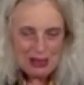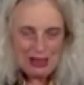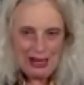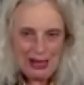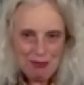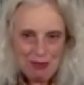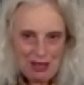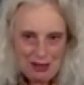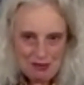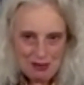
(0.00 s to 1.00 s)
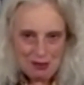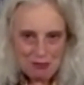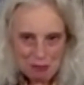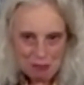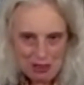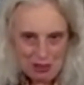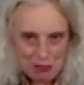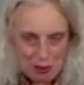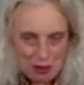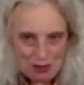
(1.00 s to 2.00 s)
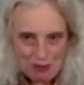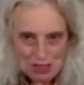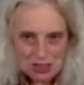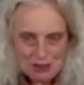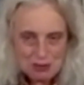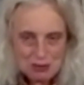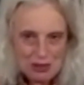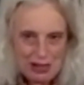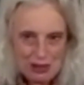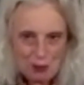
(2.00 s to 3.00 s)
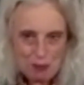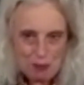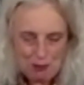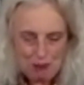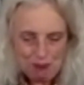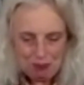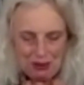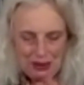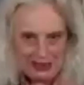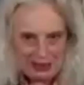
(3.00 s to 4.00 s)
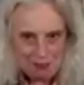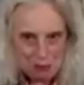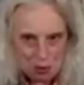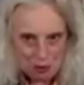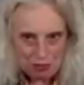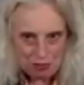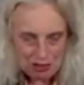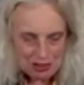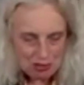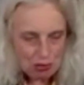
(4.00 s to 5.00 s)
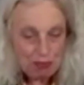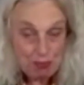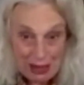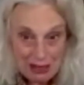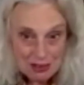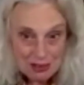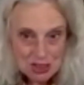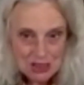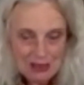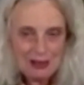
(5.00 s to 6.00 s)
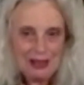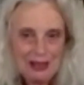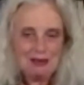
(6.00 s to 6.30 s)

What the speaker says: and then really work with them to help them get more of a sense of balance in that.